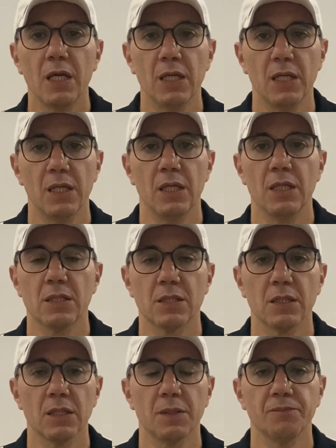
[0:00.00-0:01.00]
He
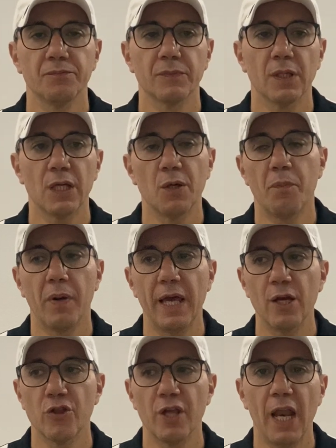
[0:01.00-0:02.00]

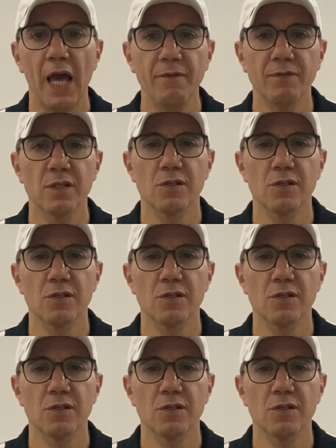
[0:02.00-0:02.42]
play on the left,